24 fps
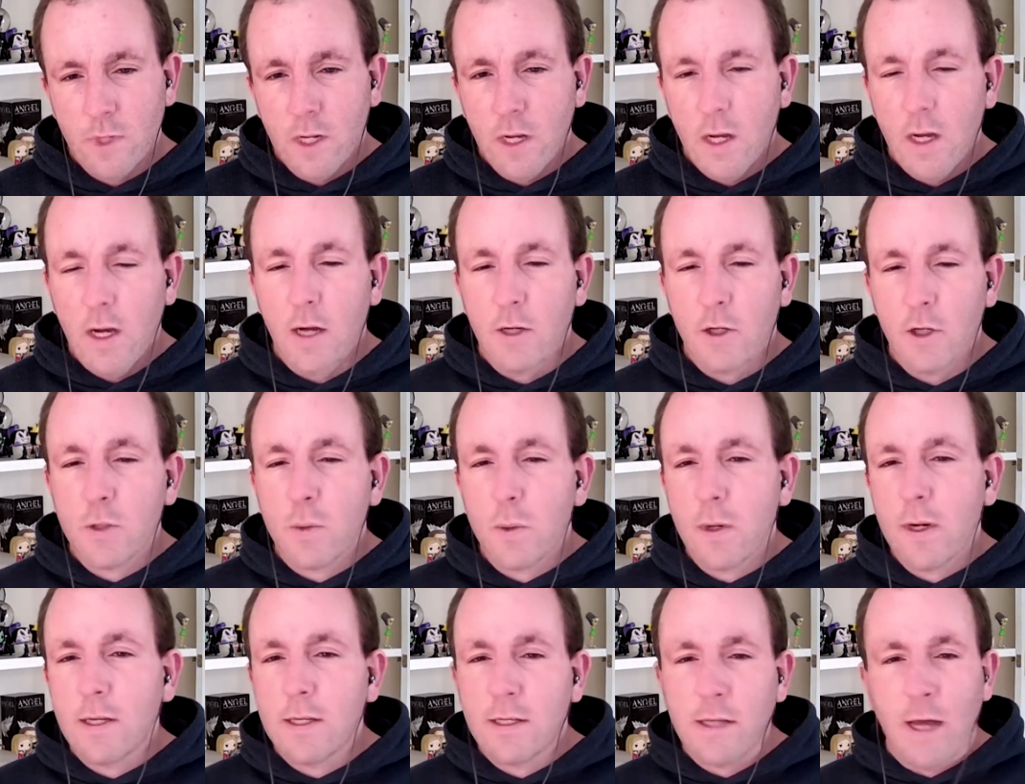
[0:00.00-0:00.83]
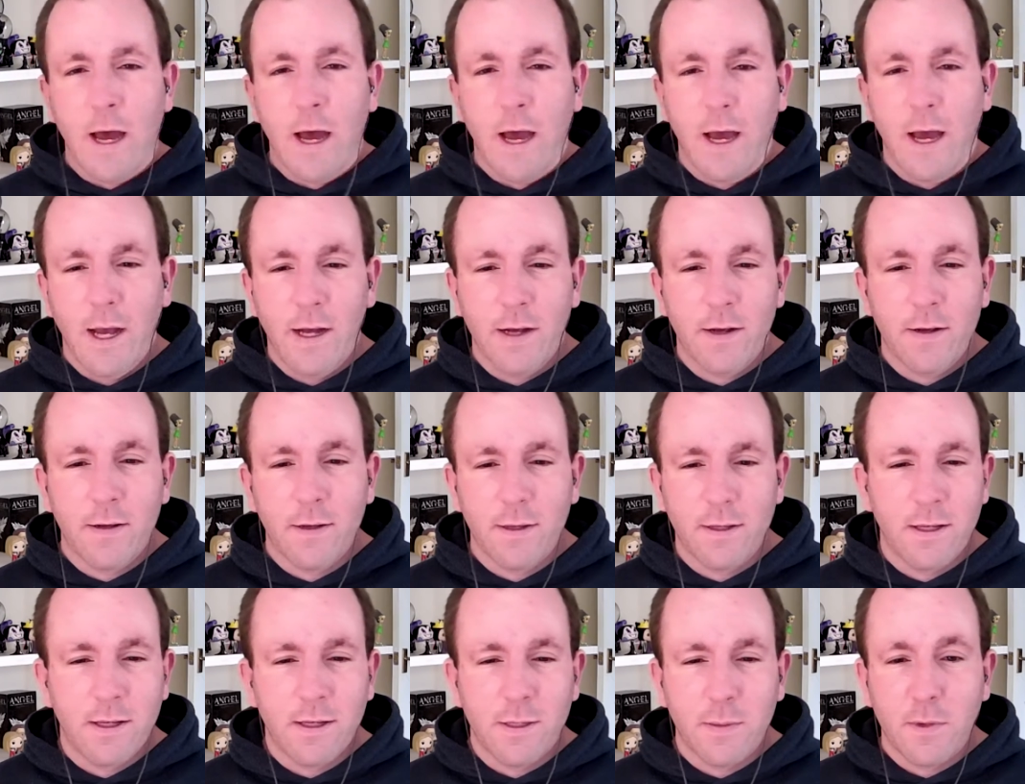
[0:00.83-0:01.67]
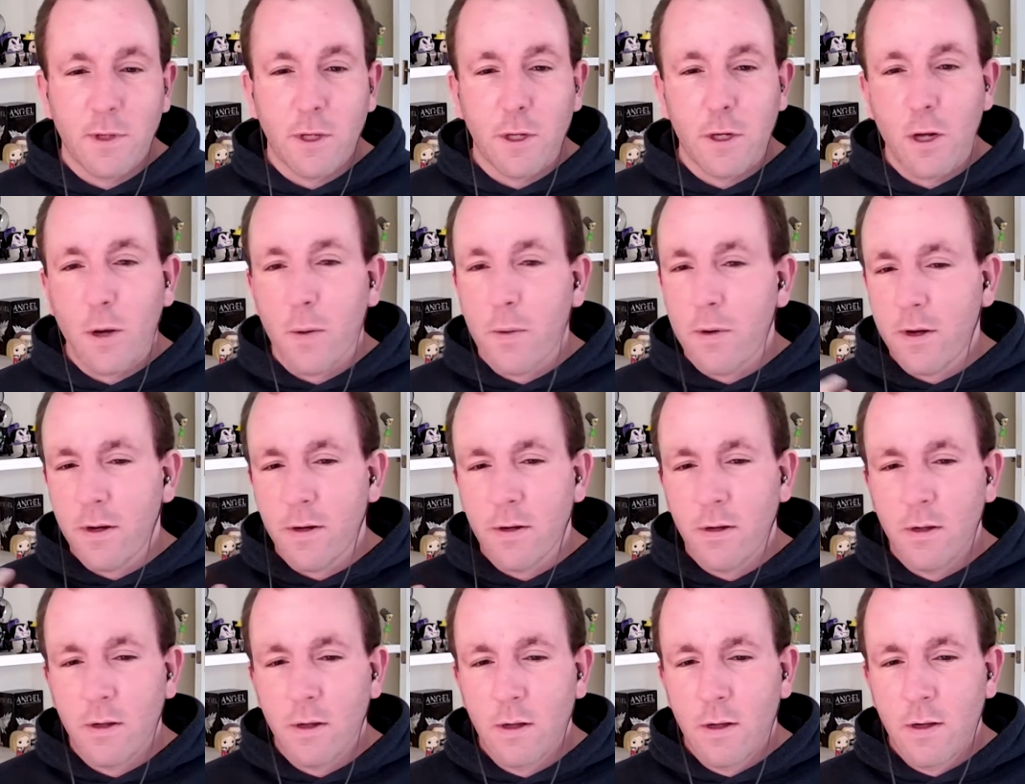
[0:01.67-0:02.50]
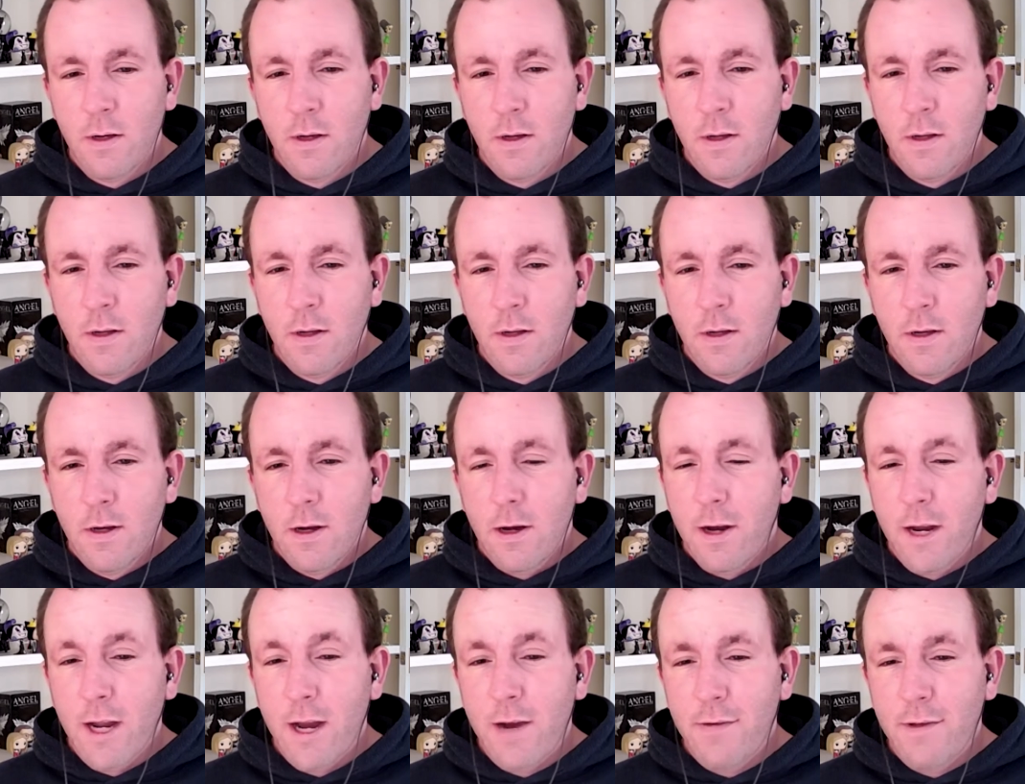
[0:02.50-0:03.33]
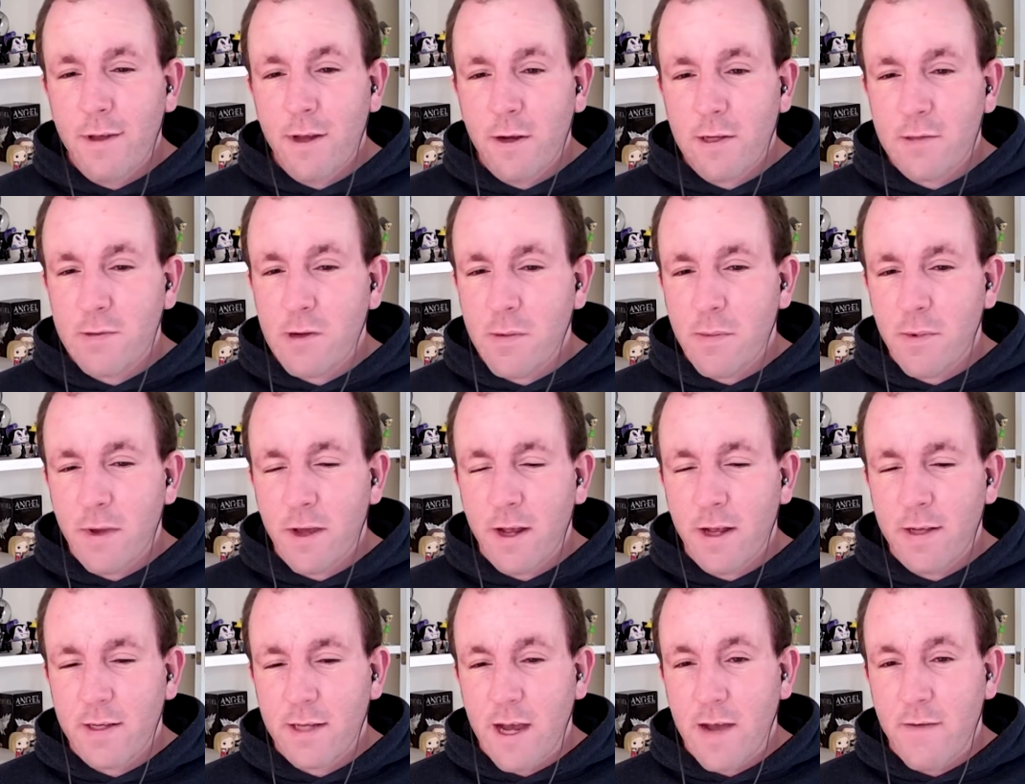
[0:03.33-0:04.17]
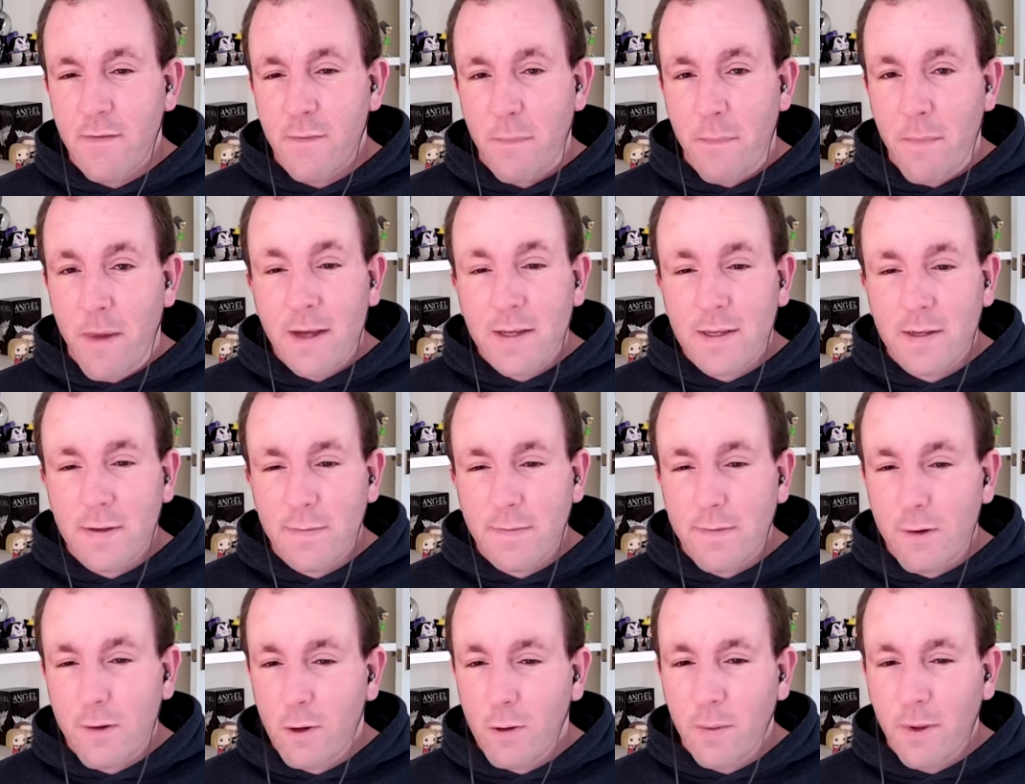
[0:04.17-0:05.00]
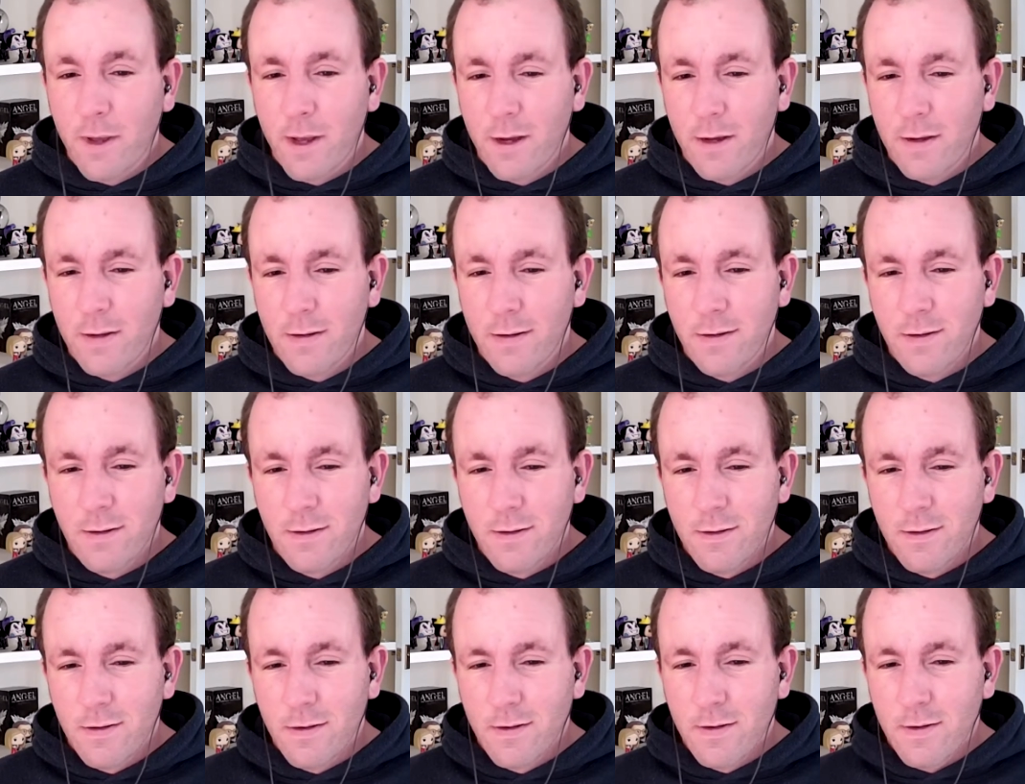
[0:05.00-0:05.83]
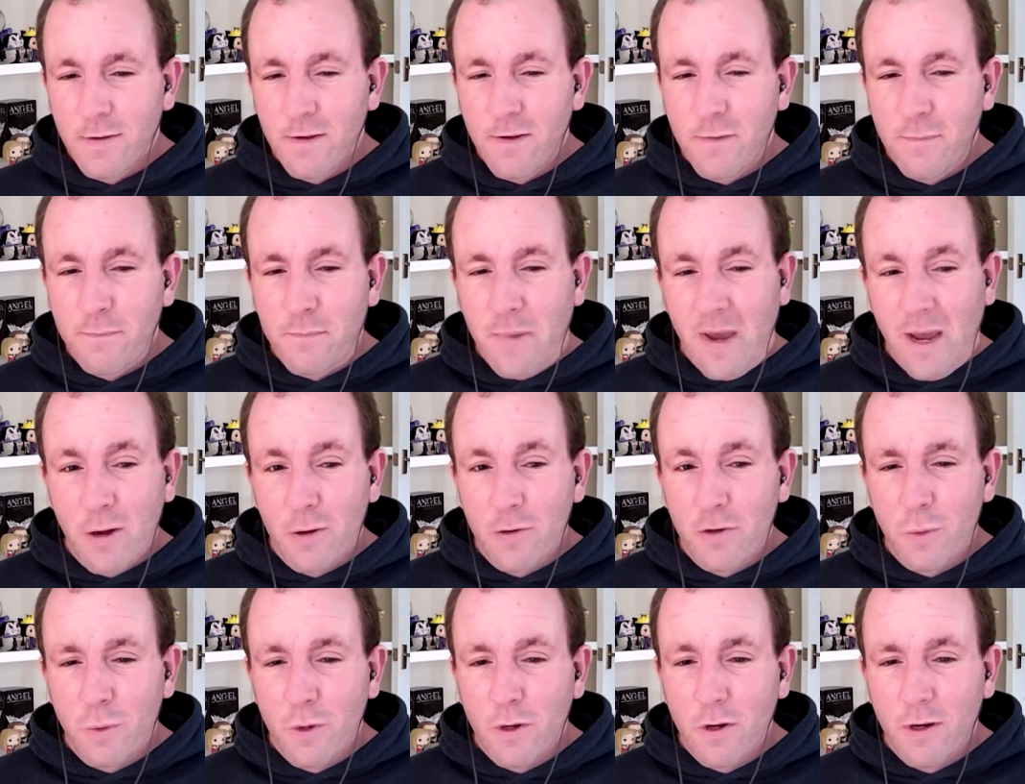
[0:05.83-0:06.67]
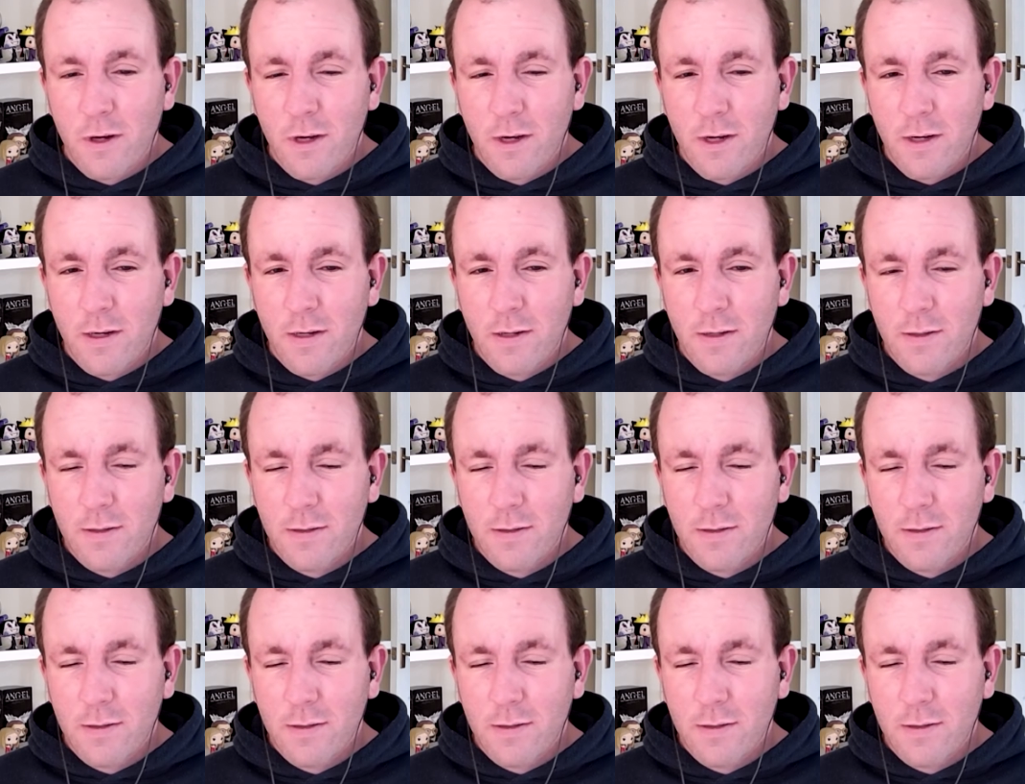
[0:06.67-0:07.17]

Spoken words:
Just want to say, because it's something no one on here really knows about me, is I have a massive phobia of being underwater.